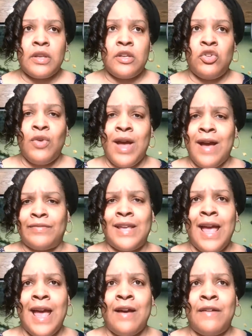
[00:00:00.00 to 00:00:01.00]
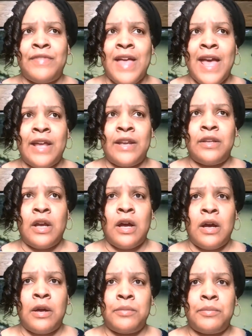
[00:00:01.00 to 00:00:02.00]
You have to have that,
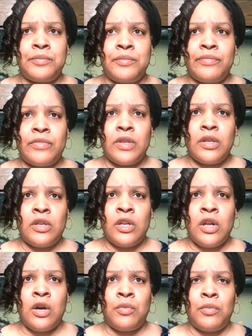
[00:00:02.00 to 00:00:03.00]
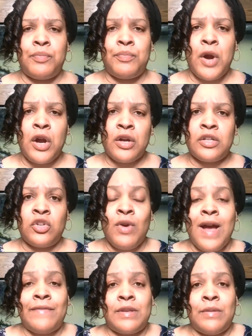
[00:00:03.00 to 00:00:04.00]
you
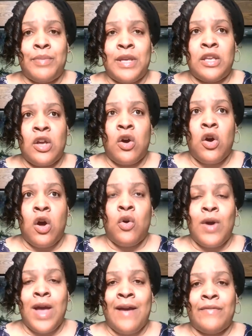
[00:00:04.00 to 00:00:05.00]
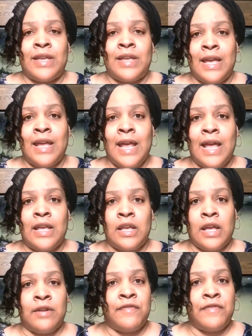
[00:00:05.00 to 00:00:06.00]
have to be your own advocate
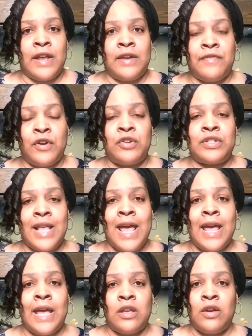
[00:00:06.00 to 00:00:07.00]
in first aid.